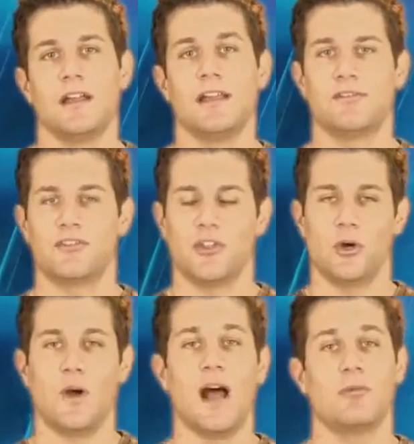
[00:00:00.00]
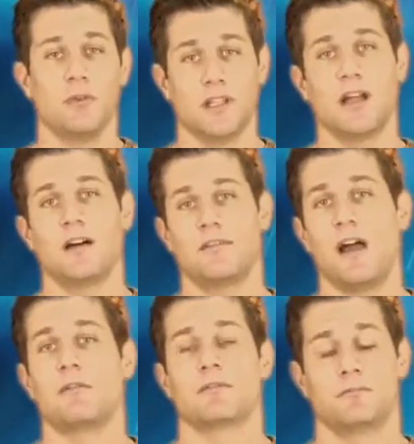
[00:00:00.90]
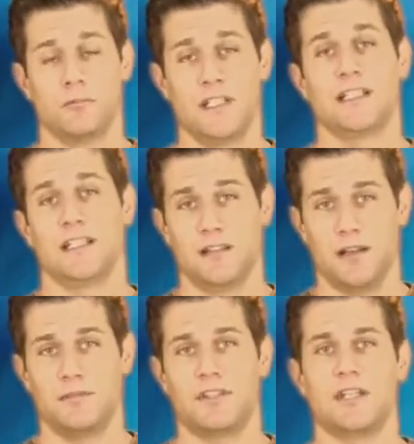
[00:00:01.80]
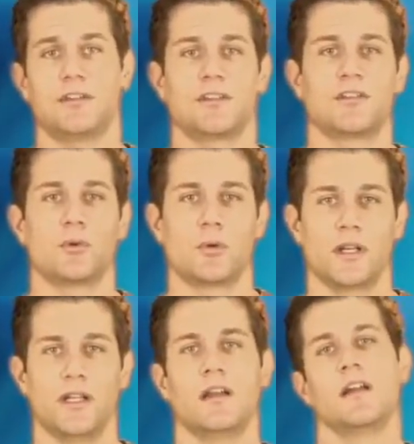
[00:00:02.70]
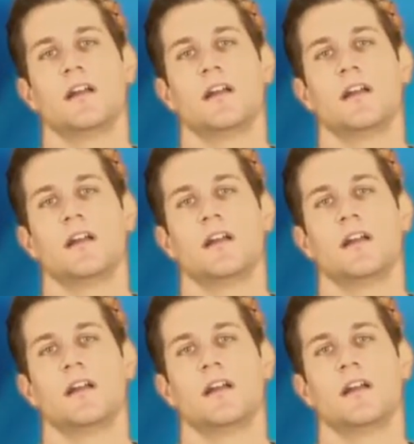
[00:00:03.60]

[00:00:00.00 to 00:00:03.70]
If so, I would really love to hear your story